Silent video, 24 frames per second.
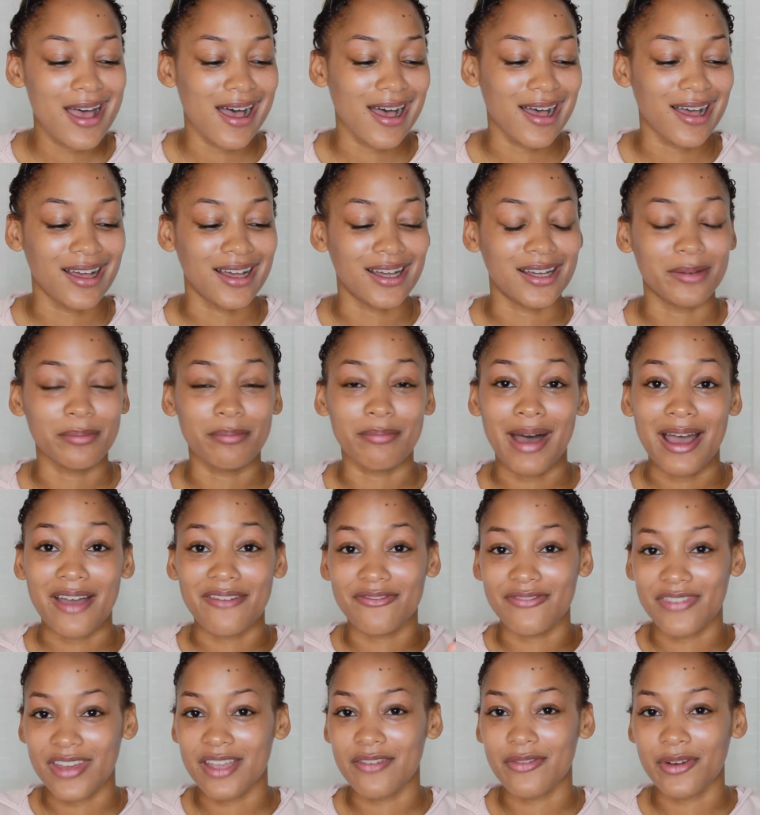my
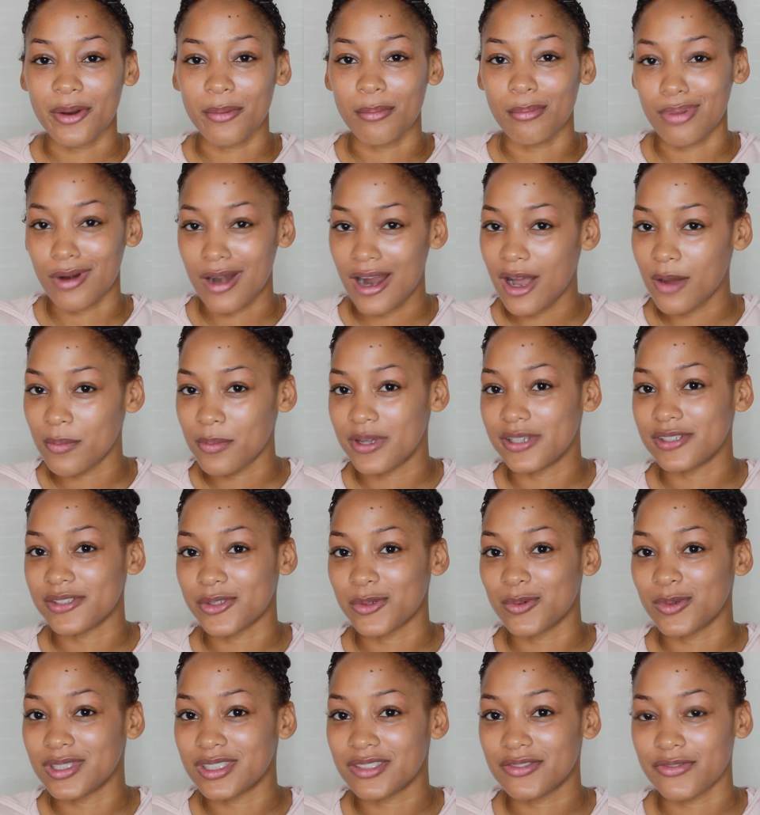favorite brow
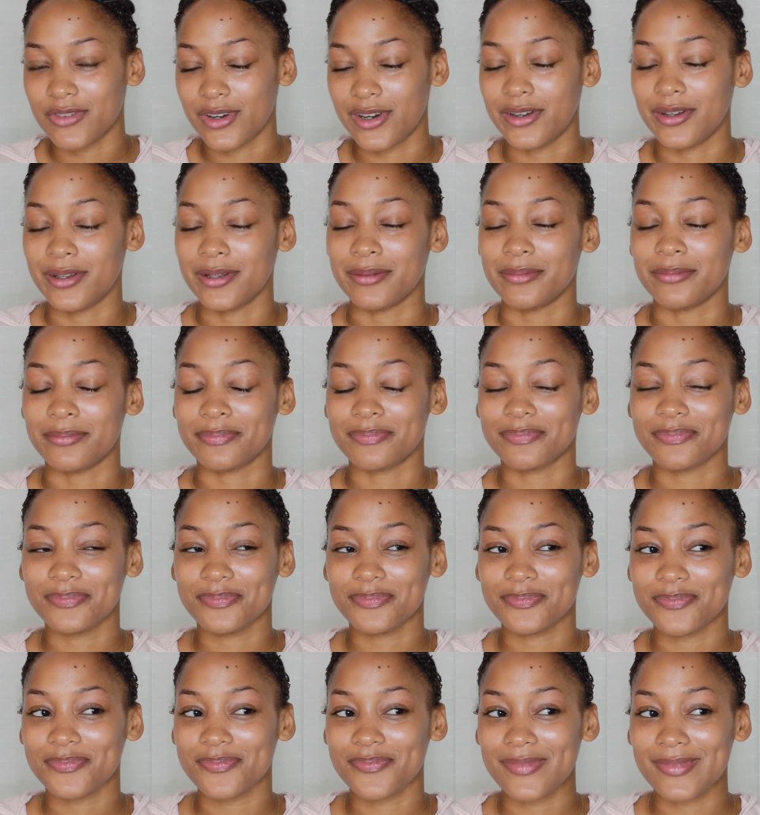pencil was from
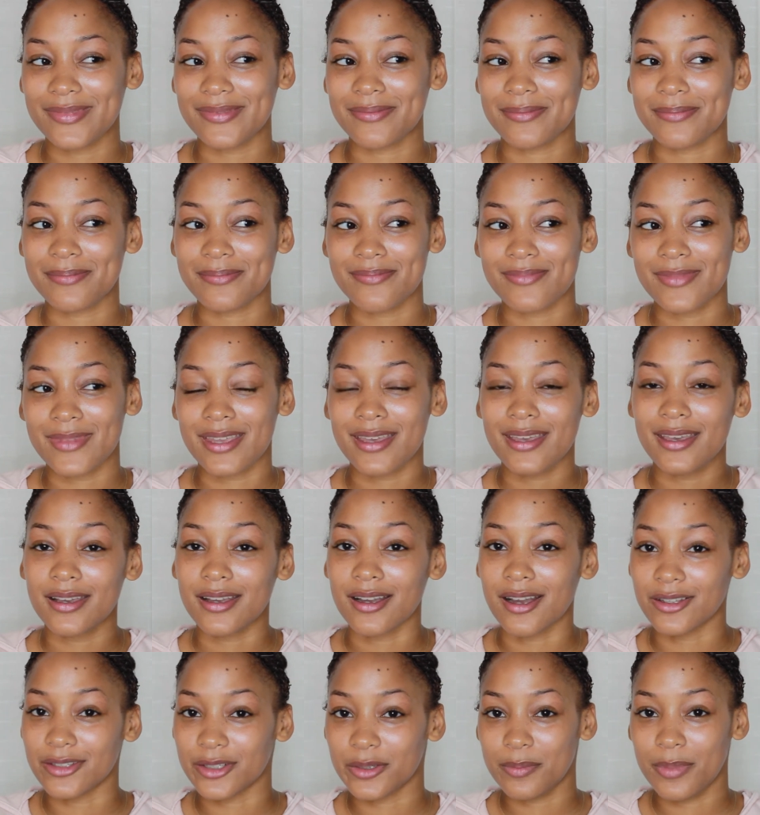
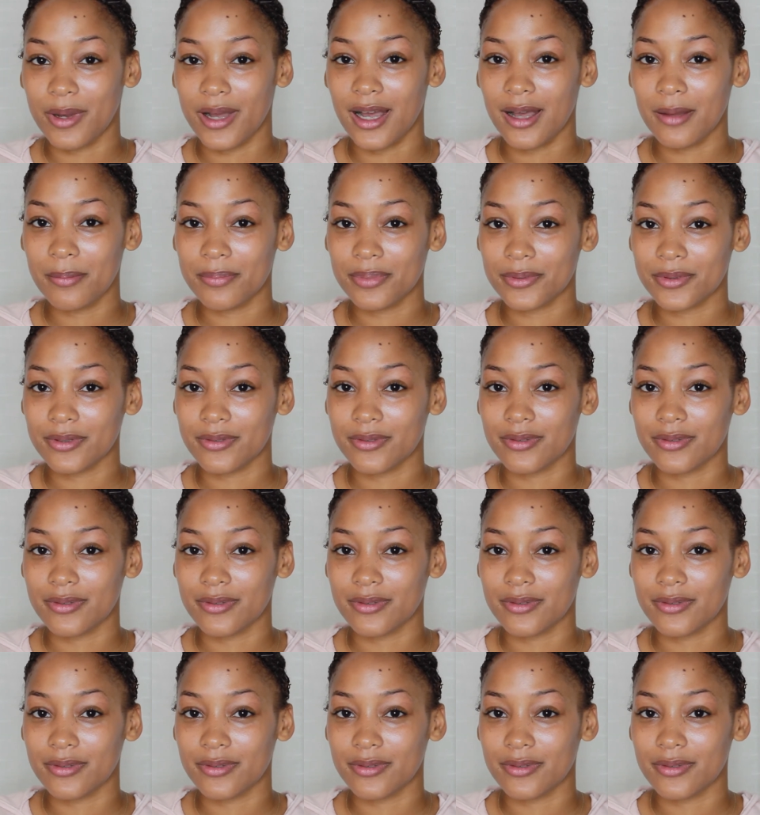ColourPop.